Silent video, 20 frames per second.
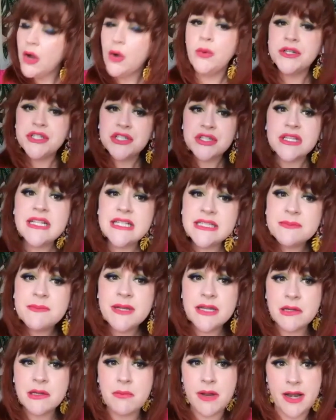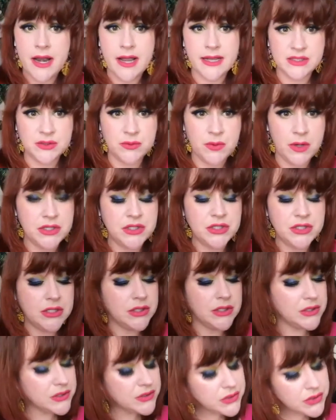Which leads me to my next
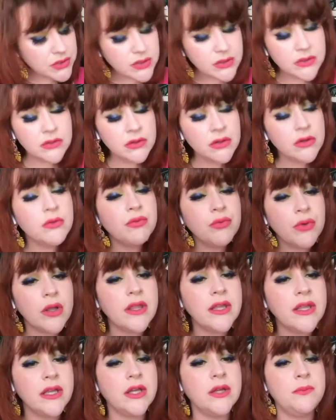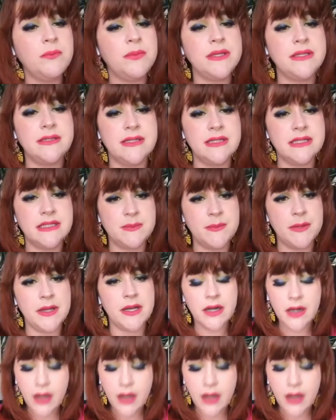question, because you're a really good businessman,